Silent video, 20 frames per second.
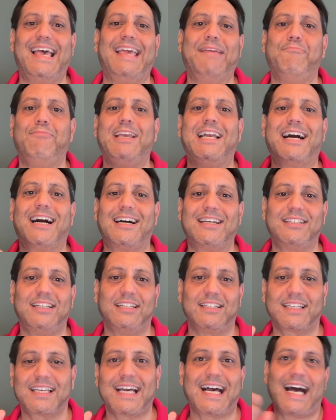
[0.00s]
because
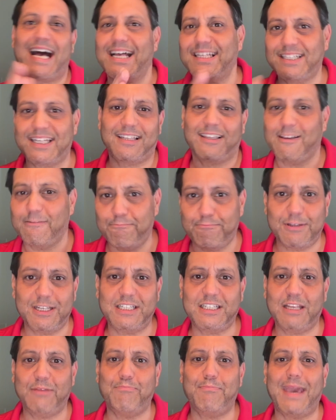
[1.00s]
it's constantly
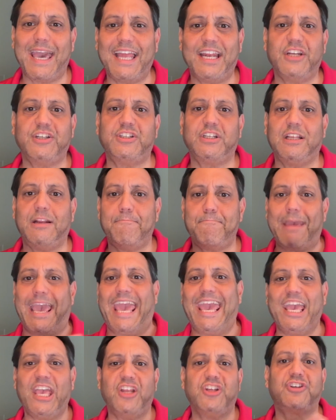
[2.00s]
busy managing
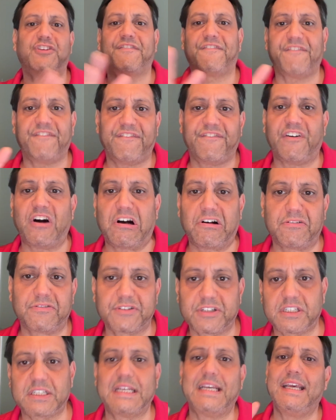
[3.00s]
page
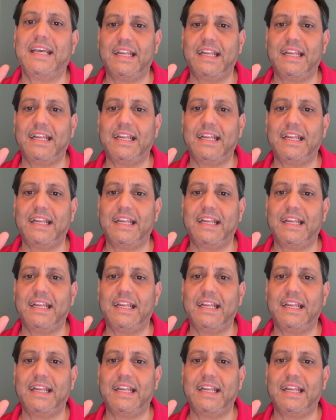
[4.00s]
faults